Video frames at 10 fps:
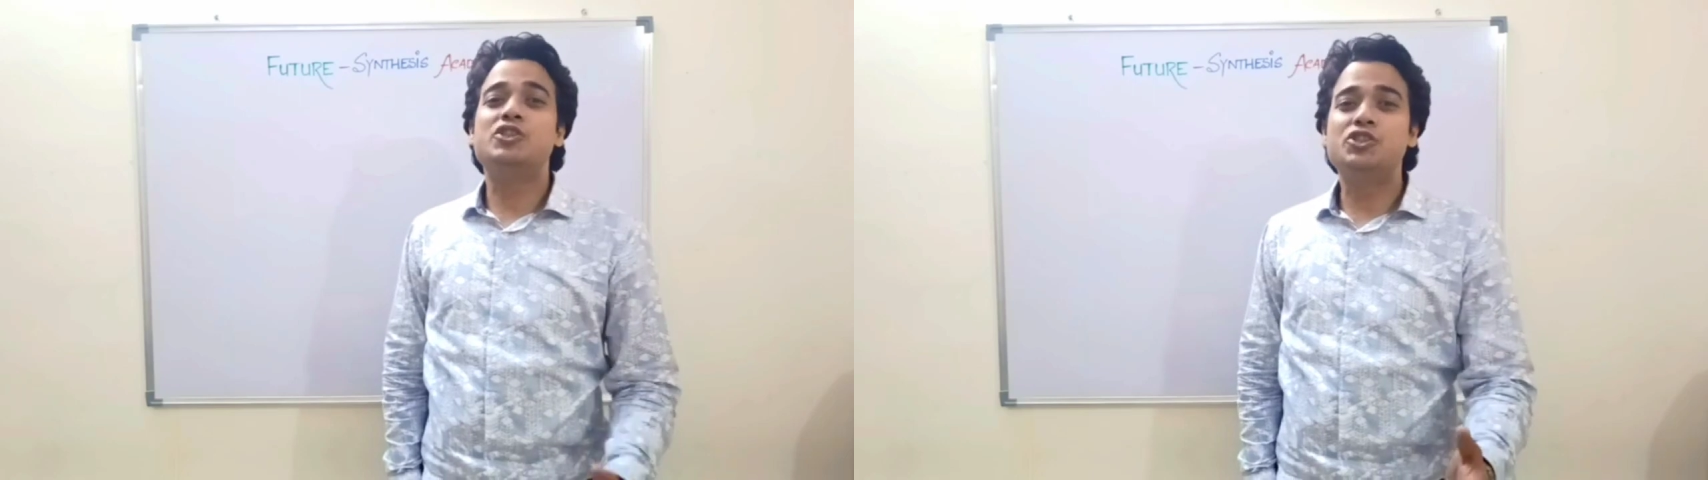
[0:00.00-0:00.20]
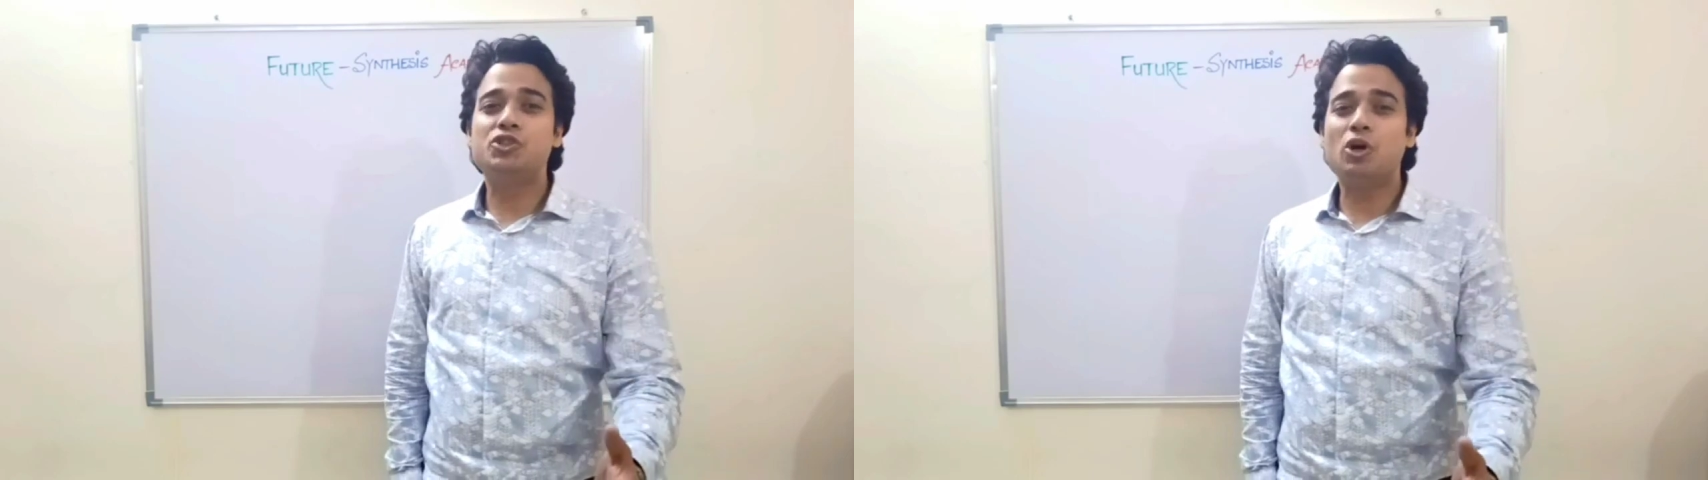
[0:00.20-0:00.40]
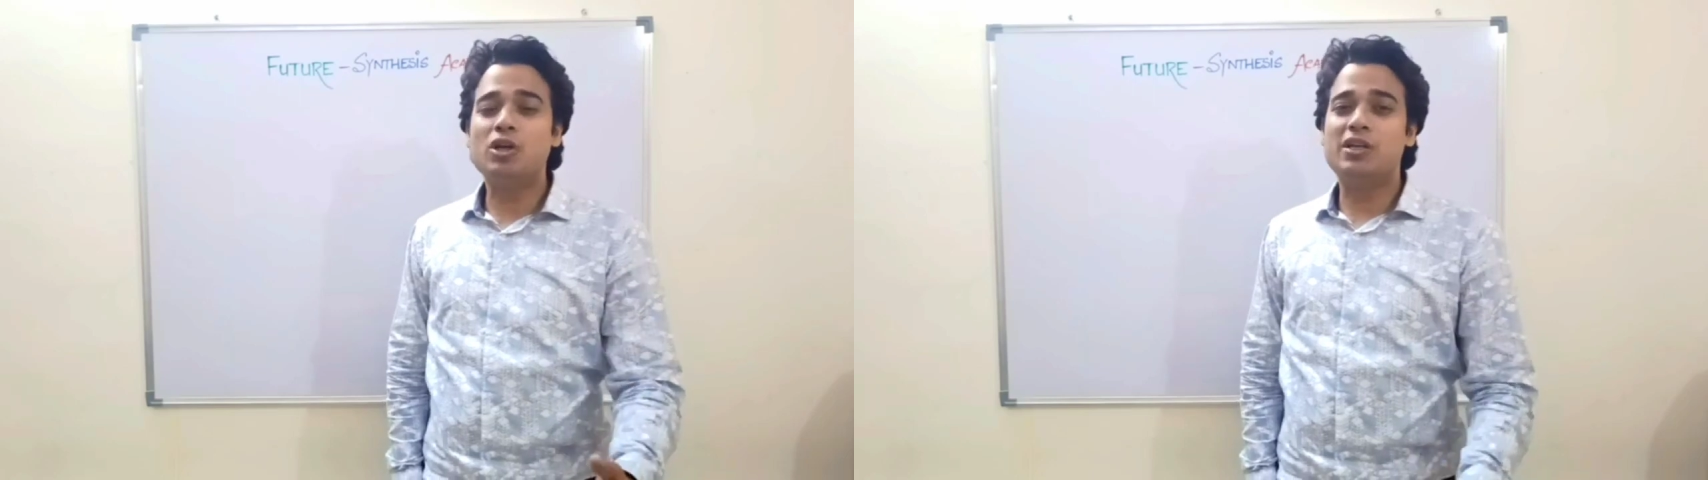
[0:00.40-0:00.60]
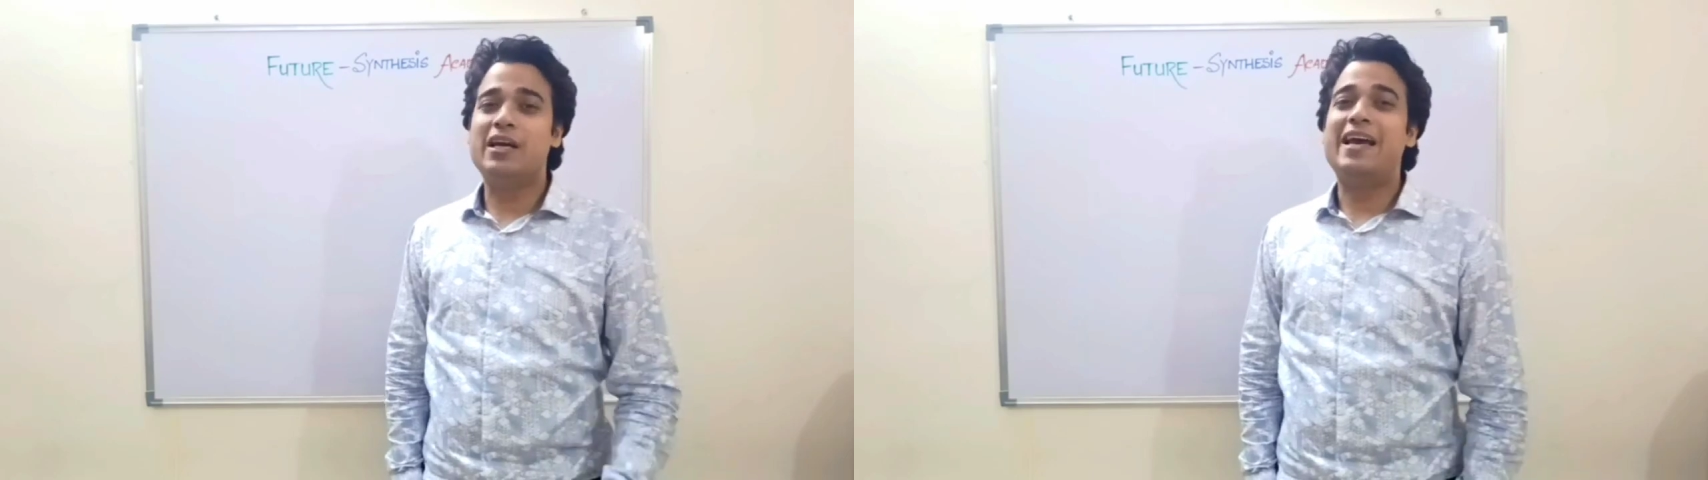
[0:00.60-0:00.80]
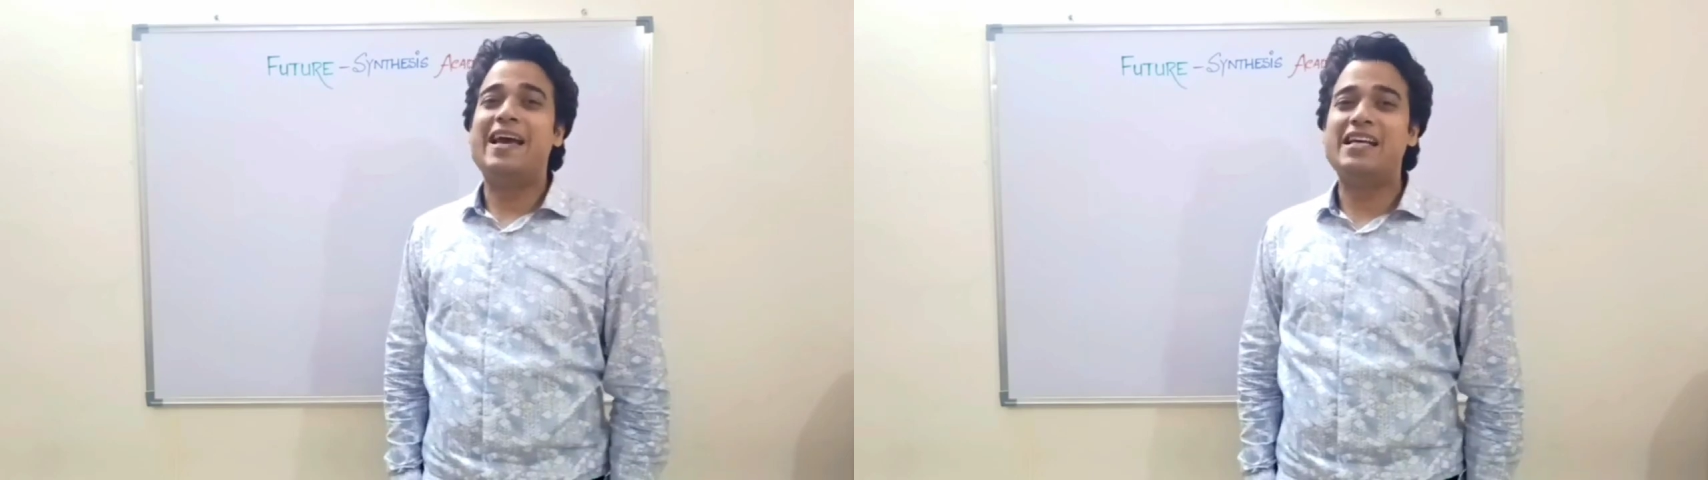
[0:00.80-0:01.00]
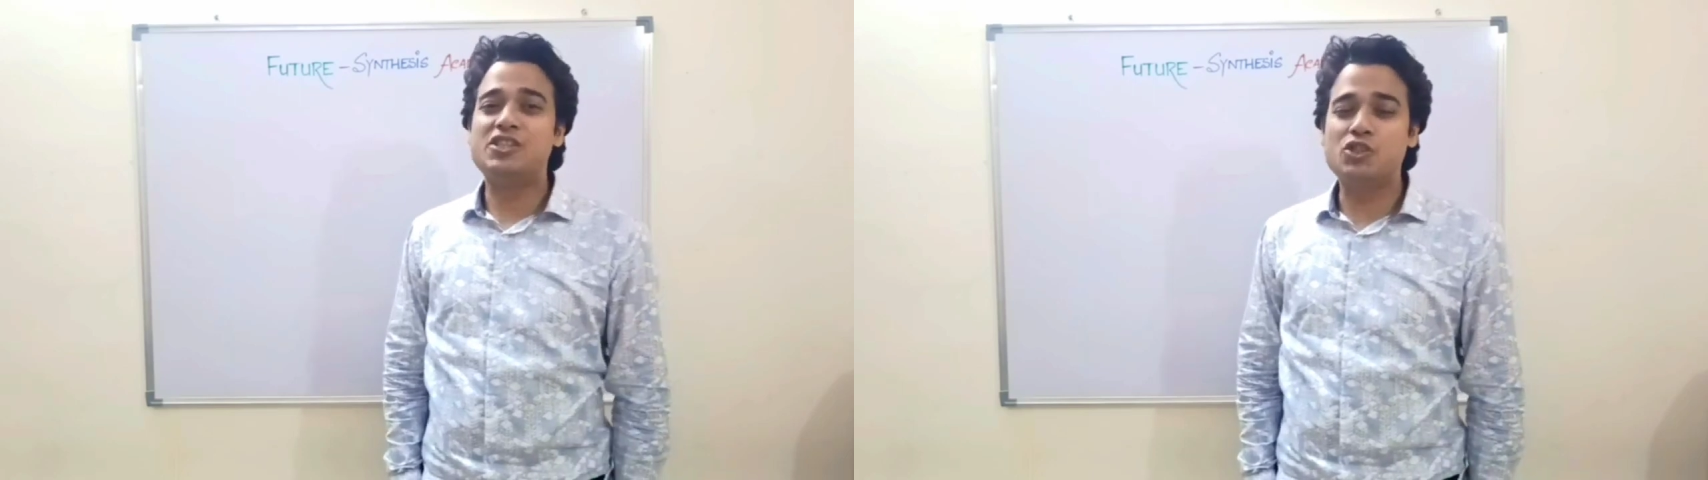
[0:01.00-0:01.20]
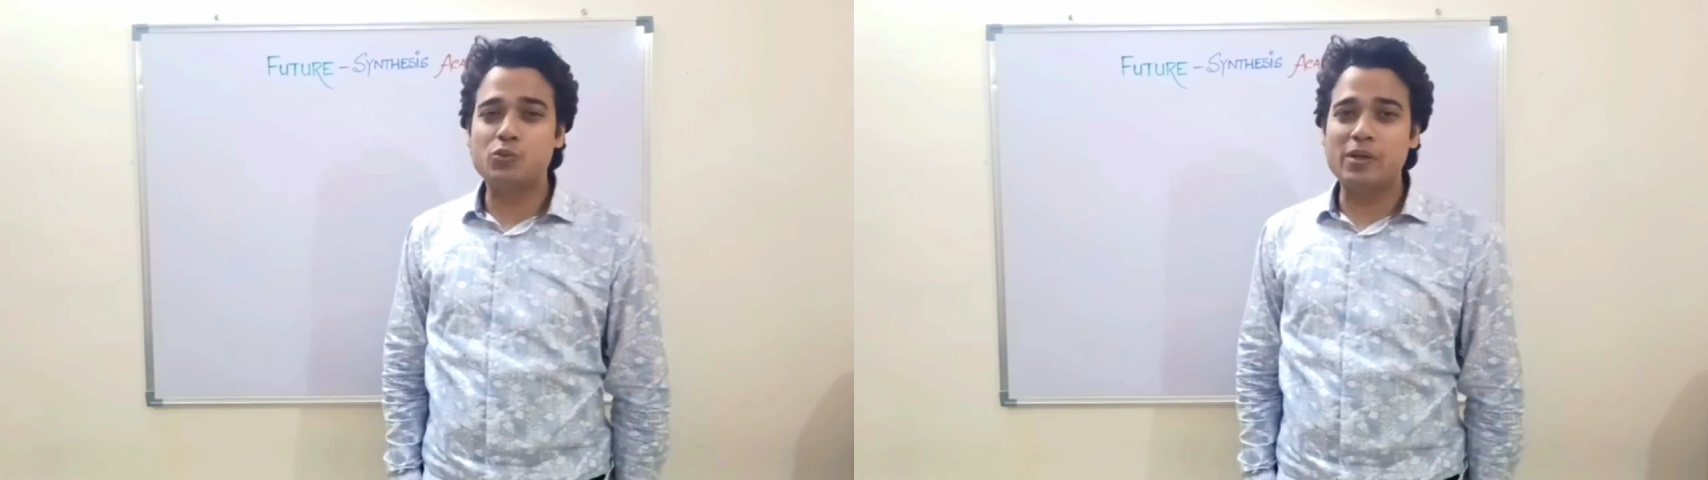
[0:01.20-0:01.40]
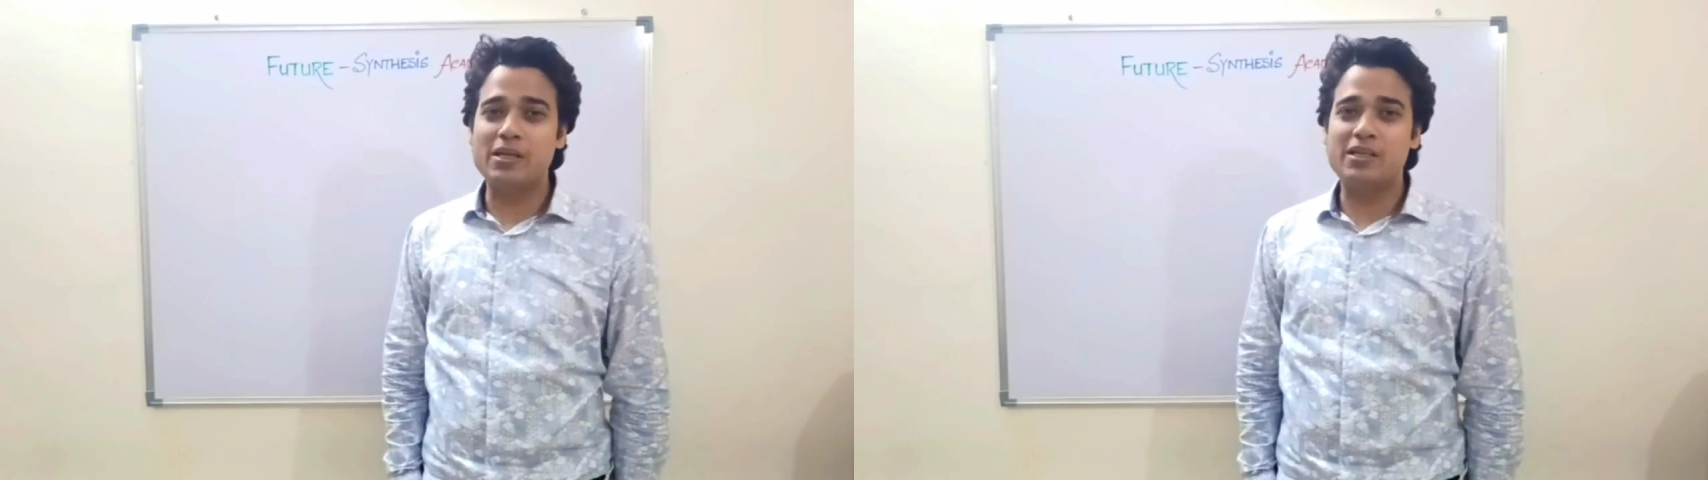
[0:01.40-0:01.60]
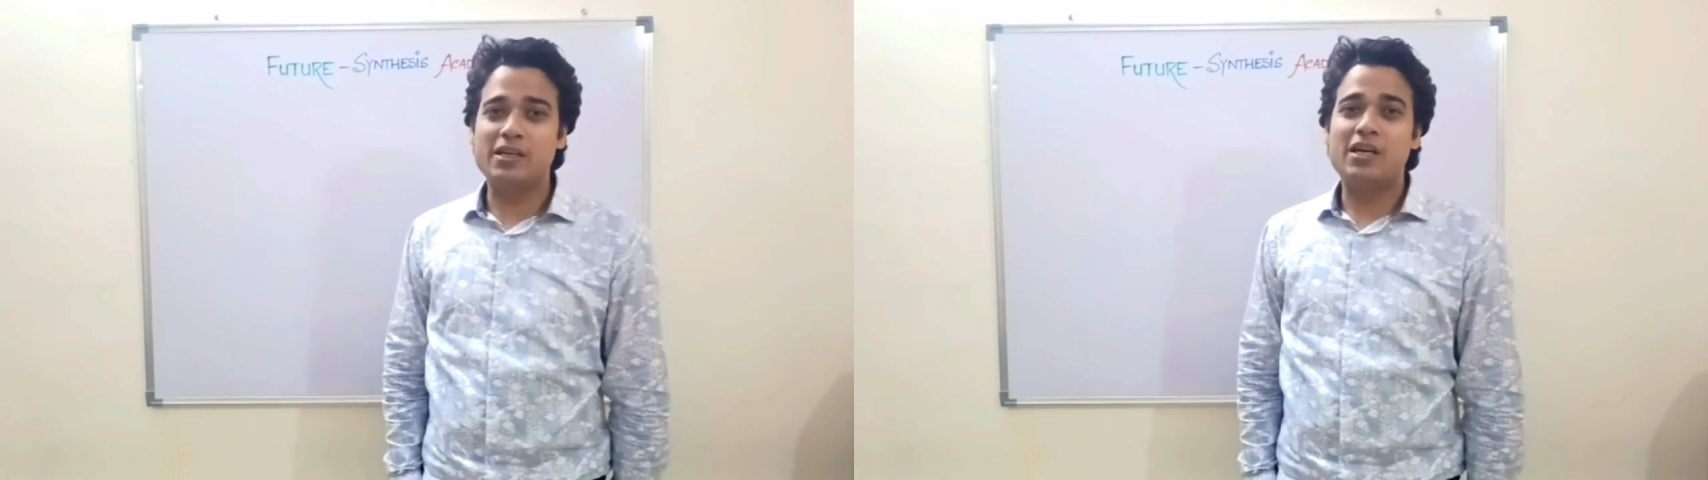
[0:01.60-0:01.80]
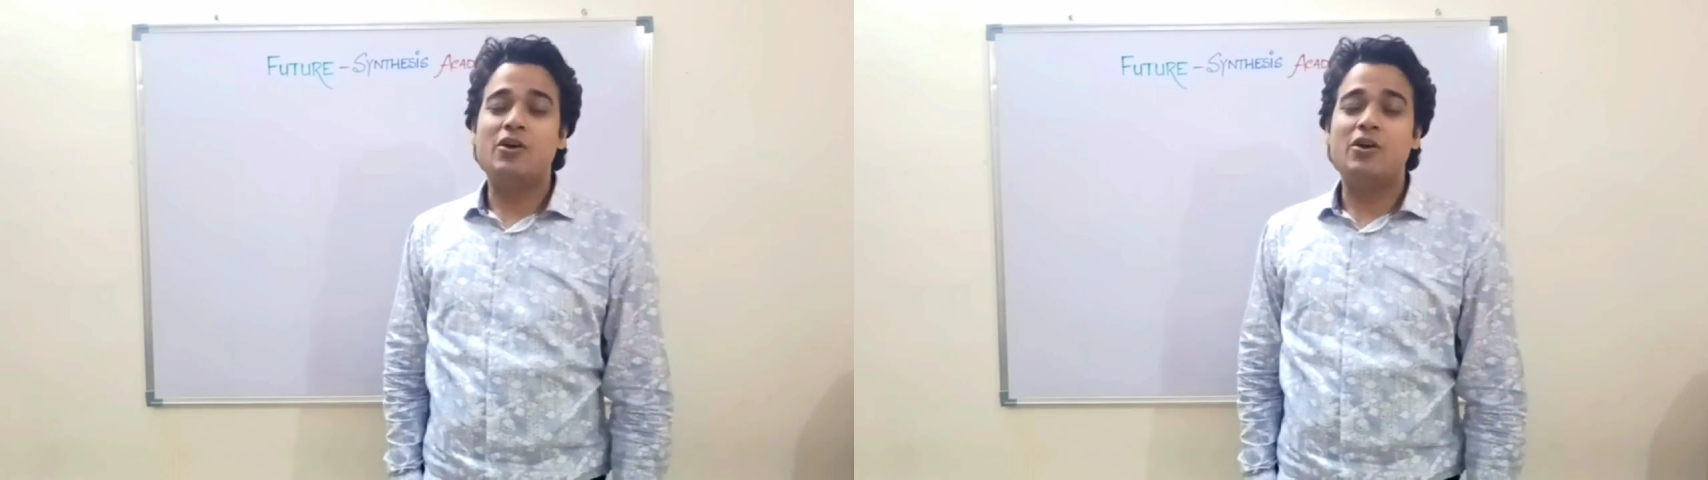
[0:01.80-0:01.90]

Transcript: short and sweet,